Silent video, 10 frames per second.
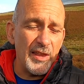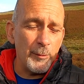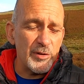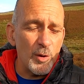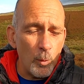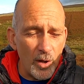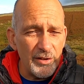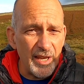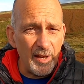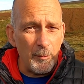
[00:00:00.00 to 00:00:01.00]
And that was the
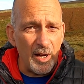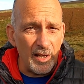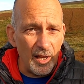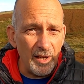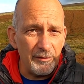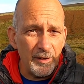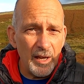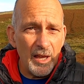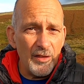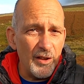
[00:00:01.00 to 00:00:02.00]
one day of my life
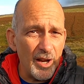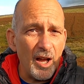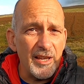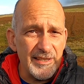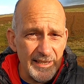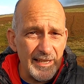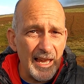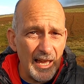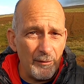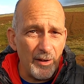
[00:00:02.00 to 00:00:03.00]
that I
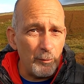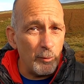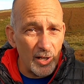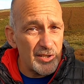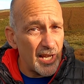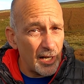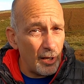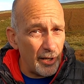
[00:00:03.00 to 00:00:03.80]
didn't have a rucksack